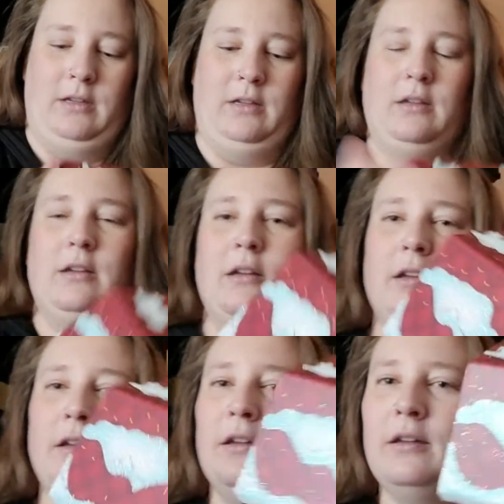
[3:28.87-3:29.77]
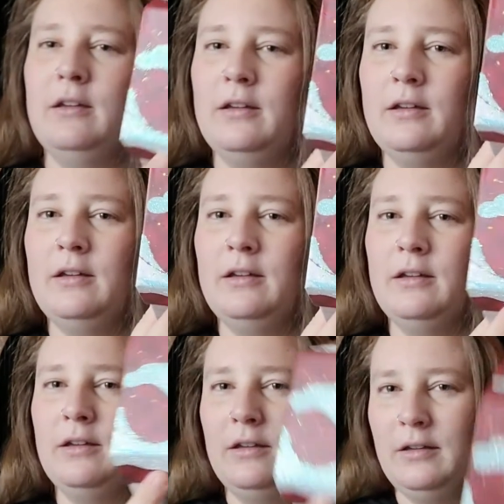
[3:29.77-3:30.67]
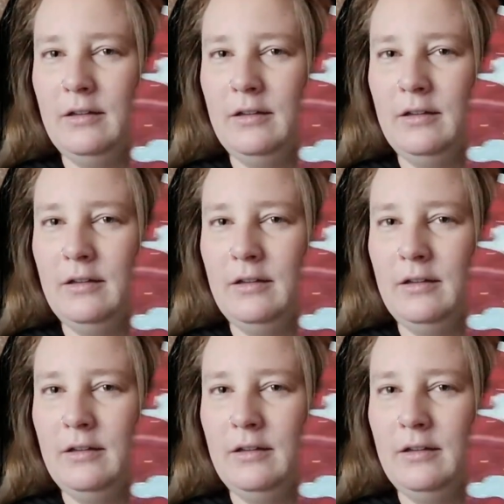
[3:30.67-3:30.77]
Nothing is said.